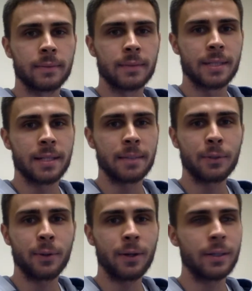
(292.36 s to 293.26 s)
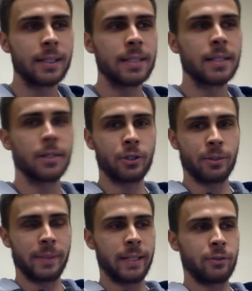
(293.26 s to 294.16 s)
Some qualities in
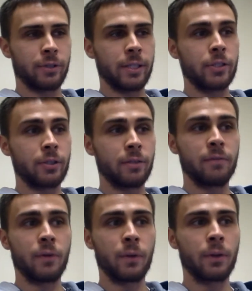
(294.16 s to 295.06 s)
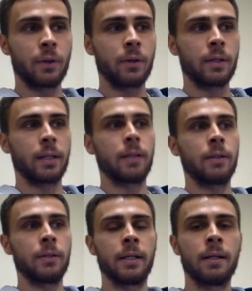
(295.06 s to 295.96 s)
determining traditional folklore
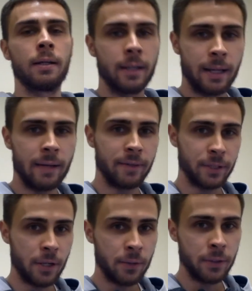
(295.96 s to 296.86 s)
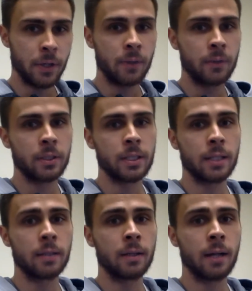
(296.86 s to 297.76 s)
include having no known or
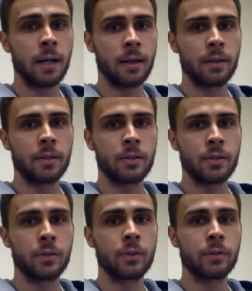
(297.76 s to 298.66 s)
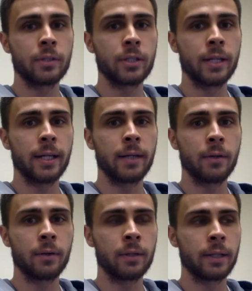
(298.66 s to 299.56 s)
single author, so it originated
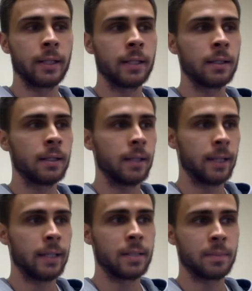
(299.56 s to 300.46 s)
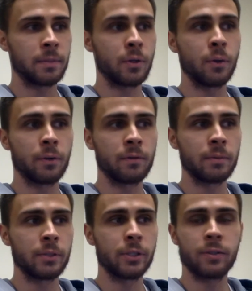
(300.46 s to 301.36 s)
orally and is told
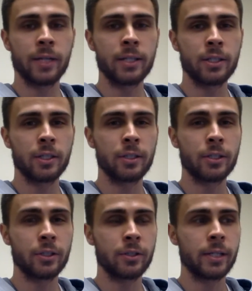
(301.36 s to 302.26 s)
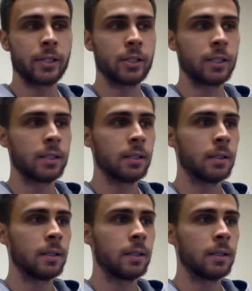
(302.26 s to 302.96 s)
from generation to generation.